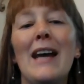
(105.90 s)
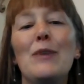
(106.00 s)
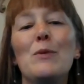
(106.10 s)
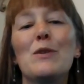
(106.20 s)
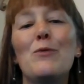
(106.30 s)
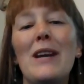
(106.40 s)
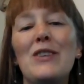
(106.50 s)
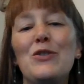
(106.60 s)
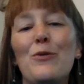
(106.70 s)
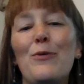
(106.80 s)
And it was a
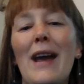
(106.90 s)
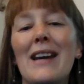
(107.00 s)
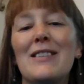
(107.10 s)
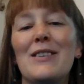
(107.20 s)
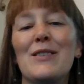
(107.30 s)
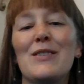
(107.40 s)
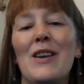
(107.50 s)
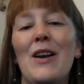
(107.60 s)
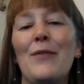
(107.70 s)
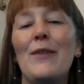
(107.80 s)
range of factors
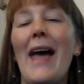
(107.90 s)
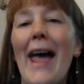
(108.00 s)
that